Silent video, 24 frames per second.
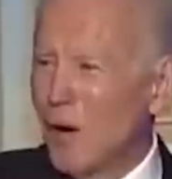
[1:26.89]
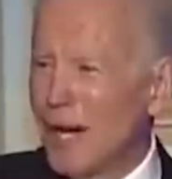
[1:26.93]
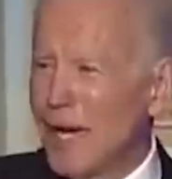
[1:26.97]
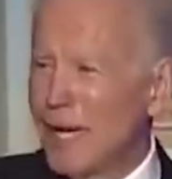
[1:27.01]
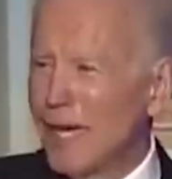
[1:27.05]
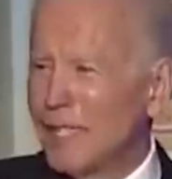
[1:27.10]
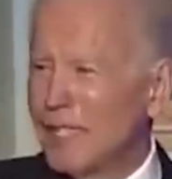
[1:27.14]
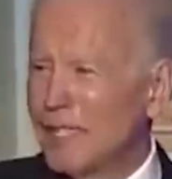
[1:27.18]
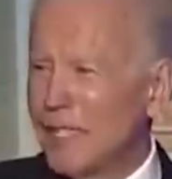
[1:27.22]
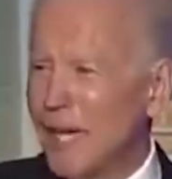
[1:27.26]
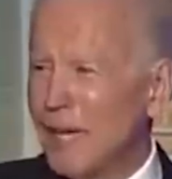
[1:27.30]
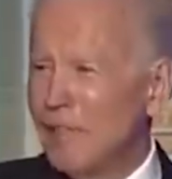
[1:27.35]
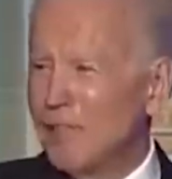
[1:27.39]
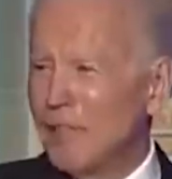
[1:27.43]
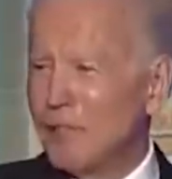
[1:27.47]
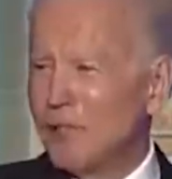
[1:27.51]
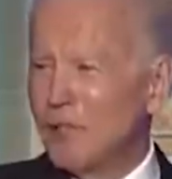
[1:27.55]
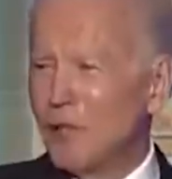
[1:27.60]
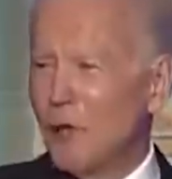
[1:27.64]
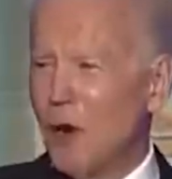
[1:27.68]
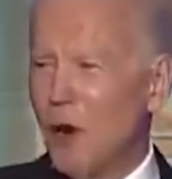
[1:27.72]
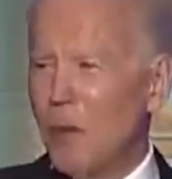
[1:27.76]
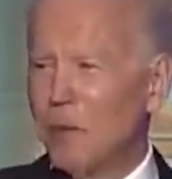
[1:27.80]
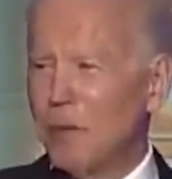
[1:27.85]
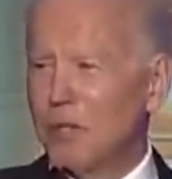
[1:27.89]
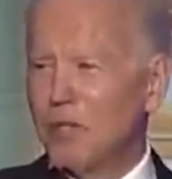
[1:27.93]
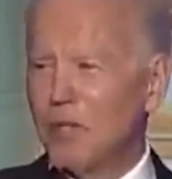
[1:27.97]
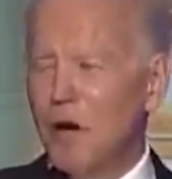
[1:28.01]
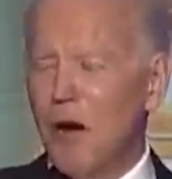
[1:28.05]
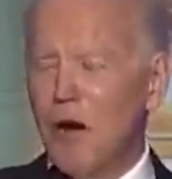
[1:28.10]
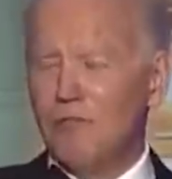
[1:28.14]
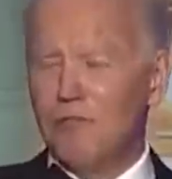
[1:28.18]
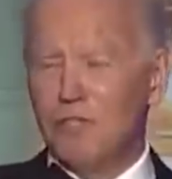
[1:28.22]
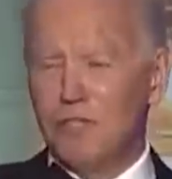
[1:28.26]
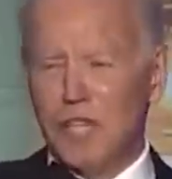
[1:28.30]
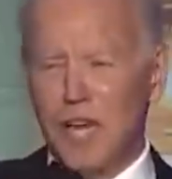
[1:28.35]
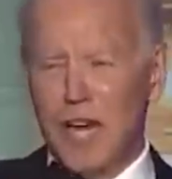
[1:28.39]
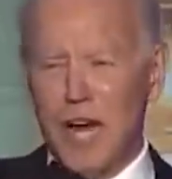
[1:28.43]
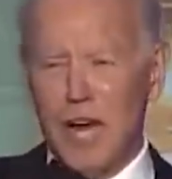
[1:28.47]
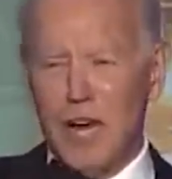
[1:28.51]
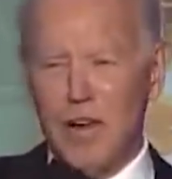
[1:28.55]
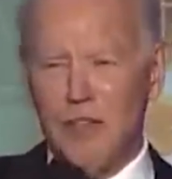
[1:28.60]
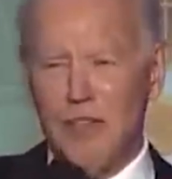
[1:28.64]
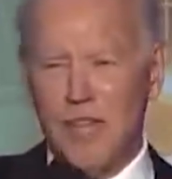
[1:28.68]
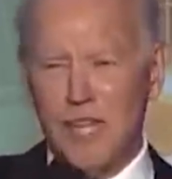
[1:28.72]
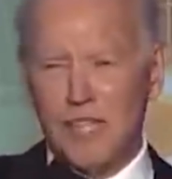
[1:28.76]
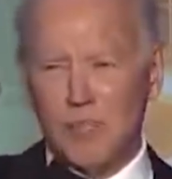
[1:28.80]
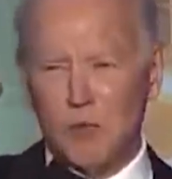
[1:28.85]
Reagan said, "Mr. Gorbachev,
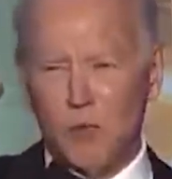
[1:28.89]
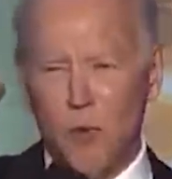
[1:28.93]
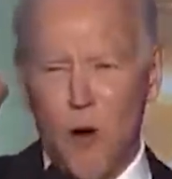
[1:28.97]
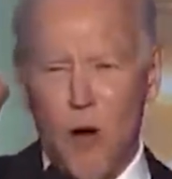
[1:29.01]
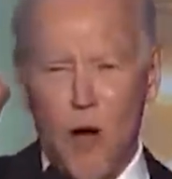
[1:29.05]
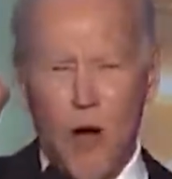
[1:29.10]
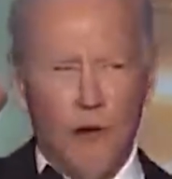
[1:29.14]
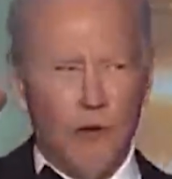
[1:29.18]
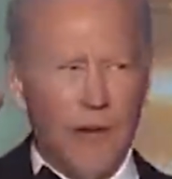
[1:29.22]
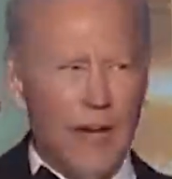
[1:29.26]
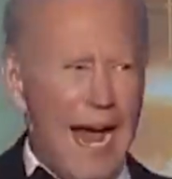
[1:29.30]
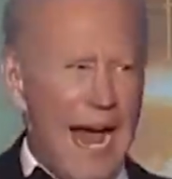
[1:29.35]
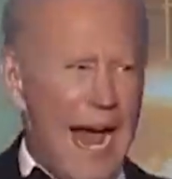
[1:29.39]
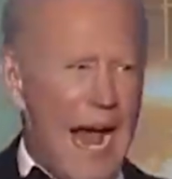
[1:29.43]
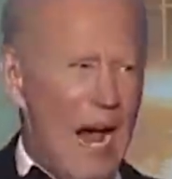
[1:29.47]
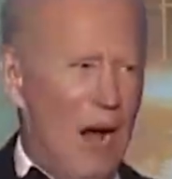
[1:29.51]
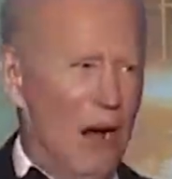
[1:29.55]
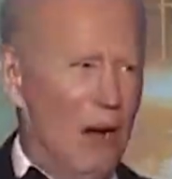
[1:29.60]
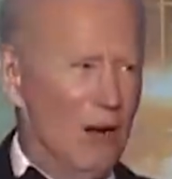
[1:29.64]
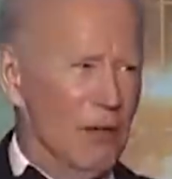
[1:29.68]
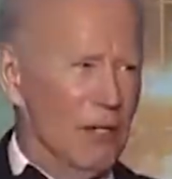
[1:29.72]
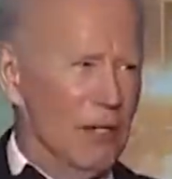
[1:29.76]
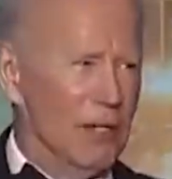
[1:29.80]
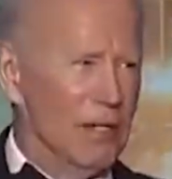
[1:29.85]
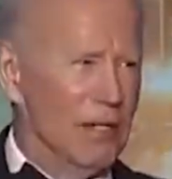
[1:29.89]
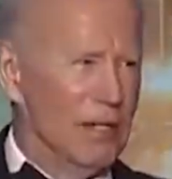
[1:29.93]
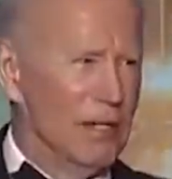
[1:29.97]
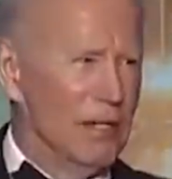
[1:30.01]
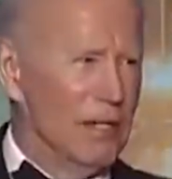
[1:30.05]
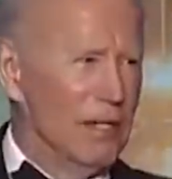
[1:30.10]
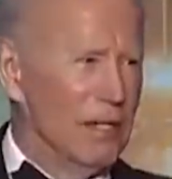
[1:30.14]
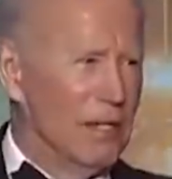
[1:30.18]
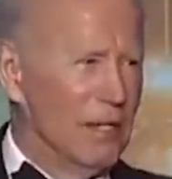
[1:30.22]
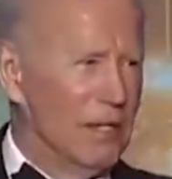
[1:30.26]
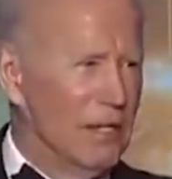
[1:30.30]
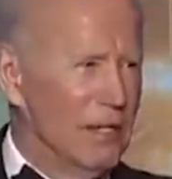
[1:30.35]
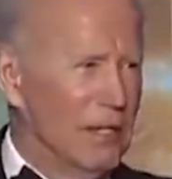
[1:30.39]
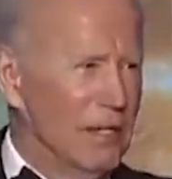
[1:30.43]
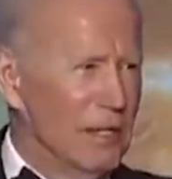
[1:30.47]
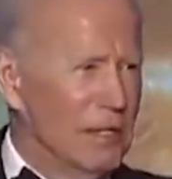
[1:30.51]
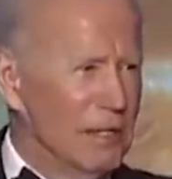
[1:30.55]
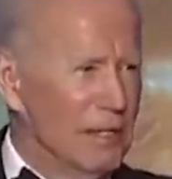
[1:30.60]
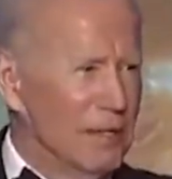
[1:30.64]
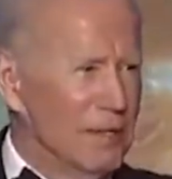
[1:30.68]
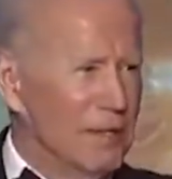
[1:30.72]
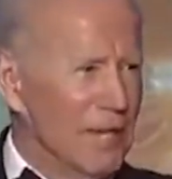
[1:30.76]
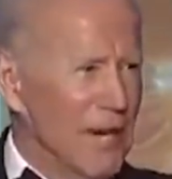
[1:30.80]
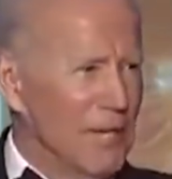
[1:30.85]
tear this wall down."
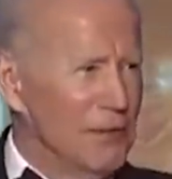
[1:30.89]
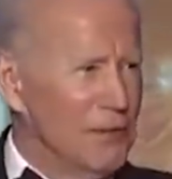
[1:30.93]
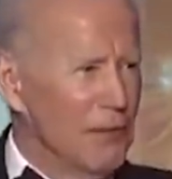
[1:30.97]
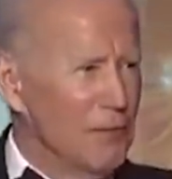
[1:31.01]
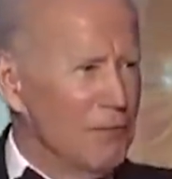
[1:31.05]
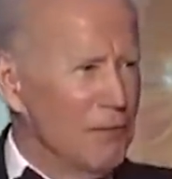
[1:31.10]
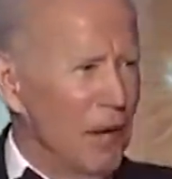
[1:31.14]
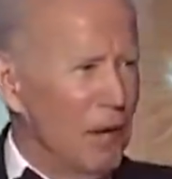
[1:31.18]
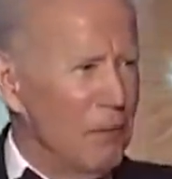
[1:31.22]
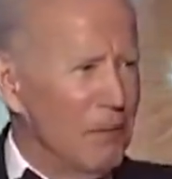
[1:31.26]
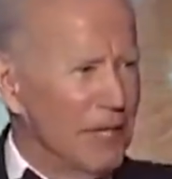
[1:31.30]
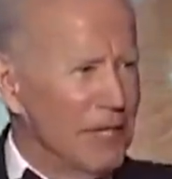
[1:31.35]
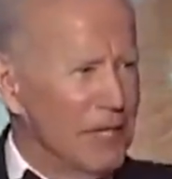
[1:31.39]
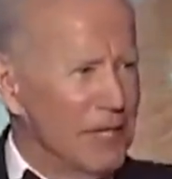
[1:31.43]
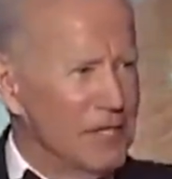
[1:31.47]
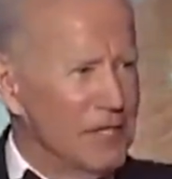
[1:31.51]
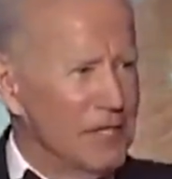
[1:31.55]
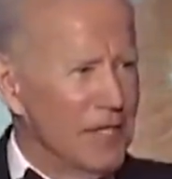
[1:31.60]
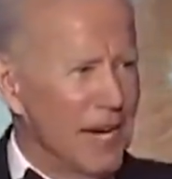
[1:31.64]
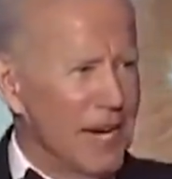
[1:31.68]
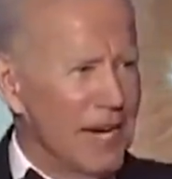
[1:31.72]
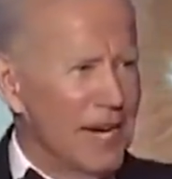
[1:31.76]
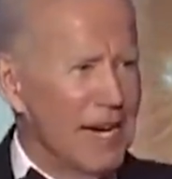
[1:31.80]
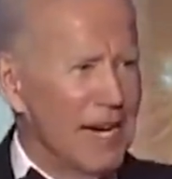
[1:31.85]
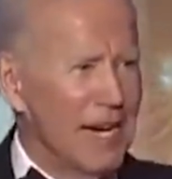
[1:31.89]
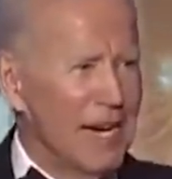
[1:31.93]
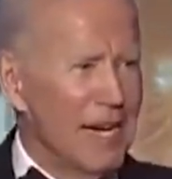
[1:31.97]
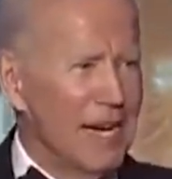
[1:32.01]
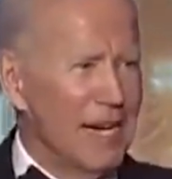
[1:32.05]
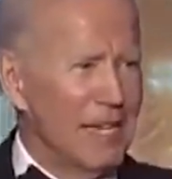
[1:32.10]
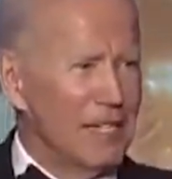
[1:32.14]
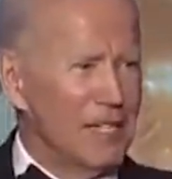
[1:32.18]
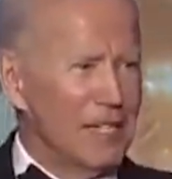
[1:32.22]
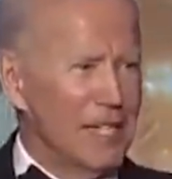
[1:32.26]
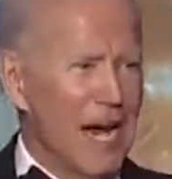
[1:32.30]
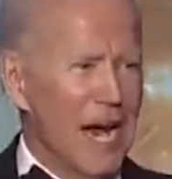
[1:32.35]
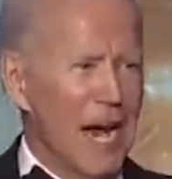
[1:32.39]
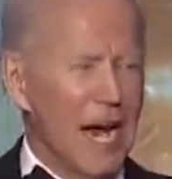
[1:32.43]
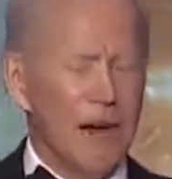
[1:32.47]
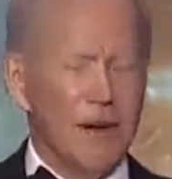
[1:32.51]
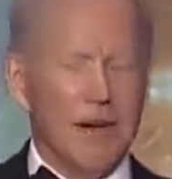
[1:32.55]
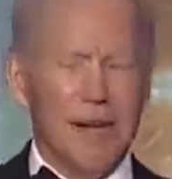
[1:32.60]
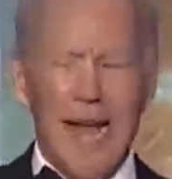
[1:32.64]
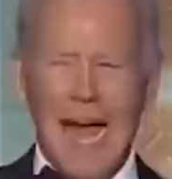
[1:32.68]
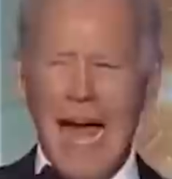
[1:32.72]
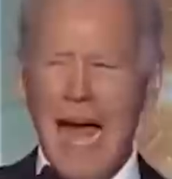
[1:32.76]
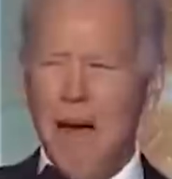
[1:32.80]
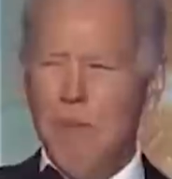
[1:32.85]
Today's Republicans say,
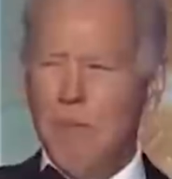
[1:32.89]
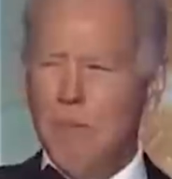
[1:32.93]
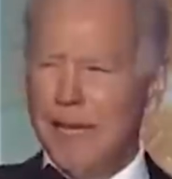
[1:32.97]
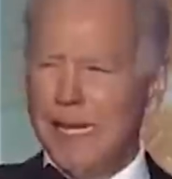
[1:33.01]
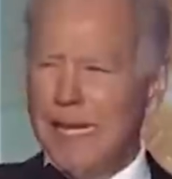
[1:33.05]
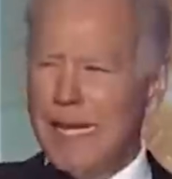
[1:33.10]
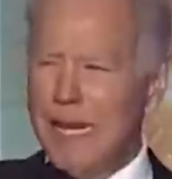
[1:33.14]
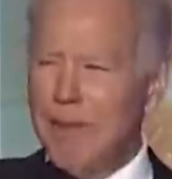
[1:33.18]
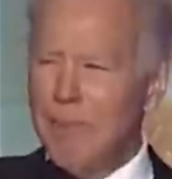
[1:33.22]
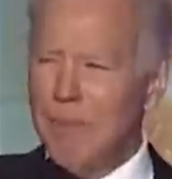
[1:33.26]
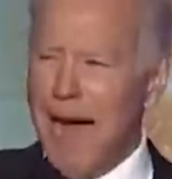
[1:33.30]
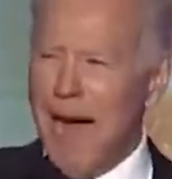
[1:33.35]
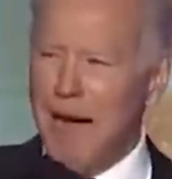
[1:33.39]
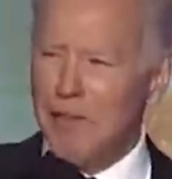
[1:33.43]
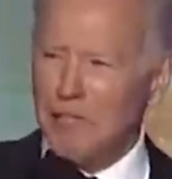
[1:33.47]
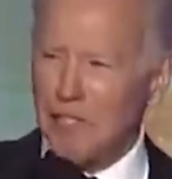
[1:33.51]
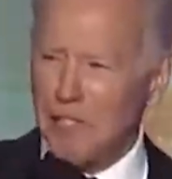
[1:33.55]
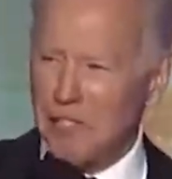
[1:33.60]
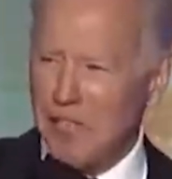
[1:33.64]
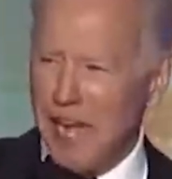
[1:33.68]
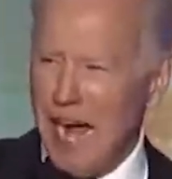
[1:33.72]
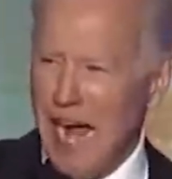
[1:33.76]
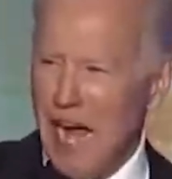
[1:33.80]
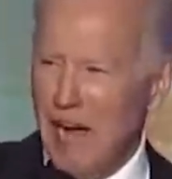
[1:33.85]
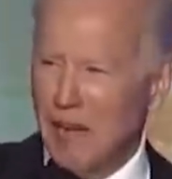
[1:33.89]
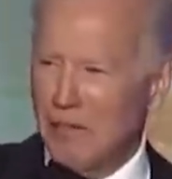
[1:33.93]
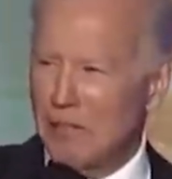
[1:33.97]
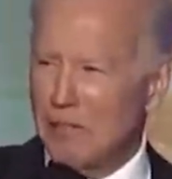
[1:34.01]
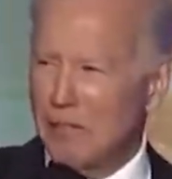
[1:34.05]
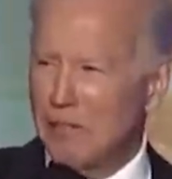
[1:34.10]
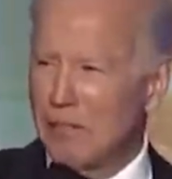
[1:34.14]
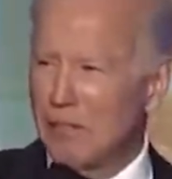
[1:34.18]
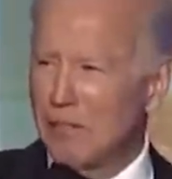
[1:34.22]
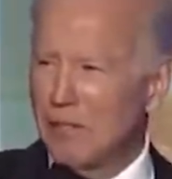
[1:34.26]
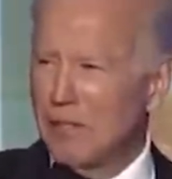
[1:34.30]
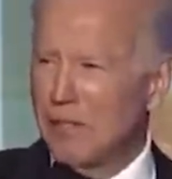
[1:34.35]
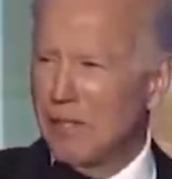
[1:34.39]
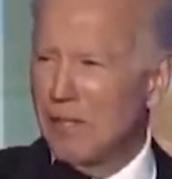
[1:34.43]
"Tear down Mickey Mouse's house."